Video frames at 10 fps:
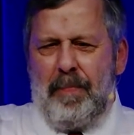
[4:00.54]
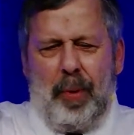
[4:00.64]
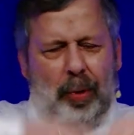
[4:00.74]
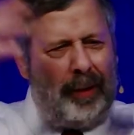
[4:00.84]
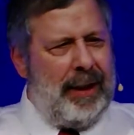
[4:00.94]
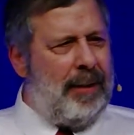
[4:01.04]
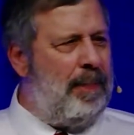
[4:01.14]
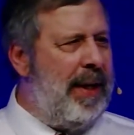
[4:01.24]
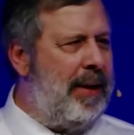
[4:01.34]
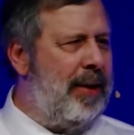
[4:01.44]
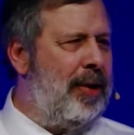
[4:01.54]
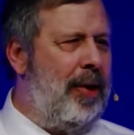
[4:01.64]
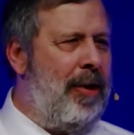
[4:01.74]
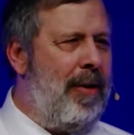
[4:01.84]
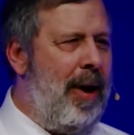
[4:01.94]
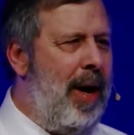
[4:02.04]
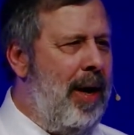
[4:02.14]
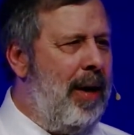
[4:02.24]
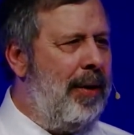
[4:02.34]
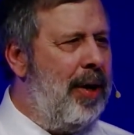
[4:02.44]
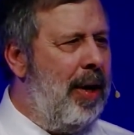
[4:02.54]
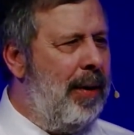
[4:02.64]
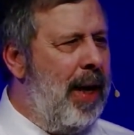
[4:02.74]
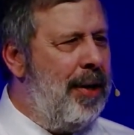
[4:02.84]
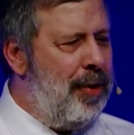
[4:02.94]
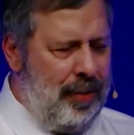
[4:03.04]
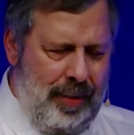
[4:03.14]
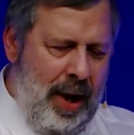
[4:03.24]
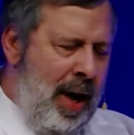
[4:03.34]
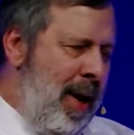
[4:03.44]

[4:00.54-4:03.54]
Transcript: and pulled these pieces into